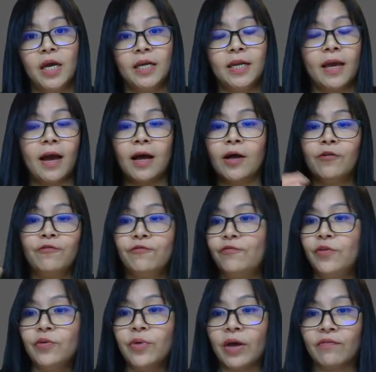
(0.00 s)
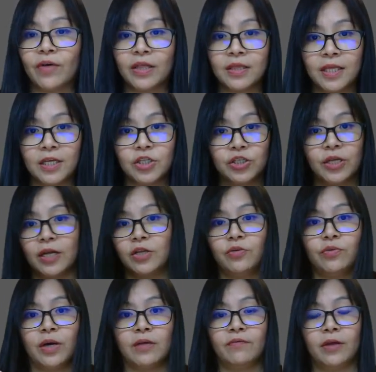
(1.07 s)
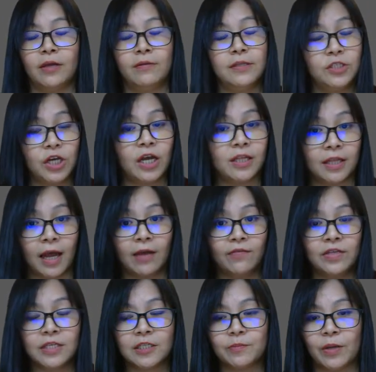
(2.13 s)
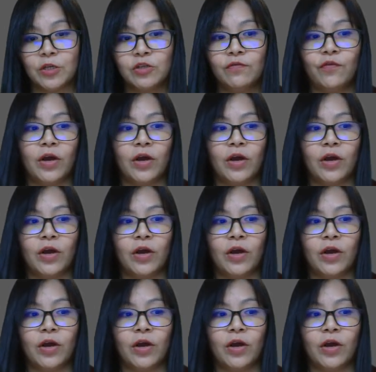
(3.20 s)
There are a few advantages that you inject in IV suspension.